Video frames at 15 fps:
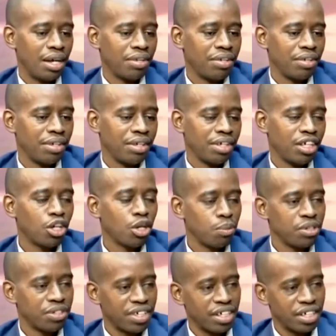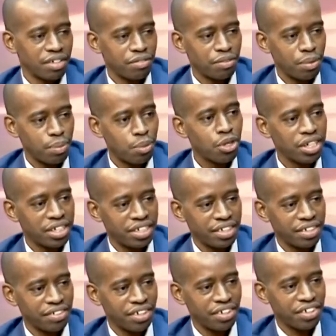at the Global Center for Policy
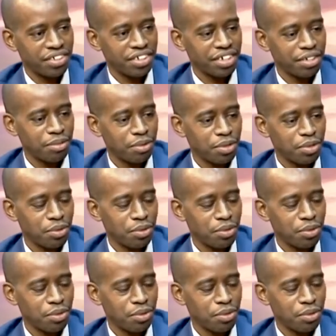and Strategy, mm-hmm.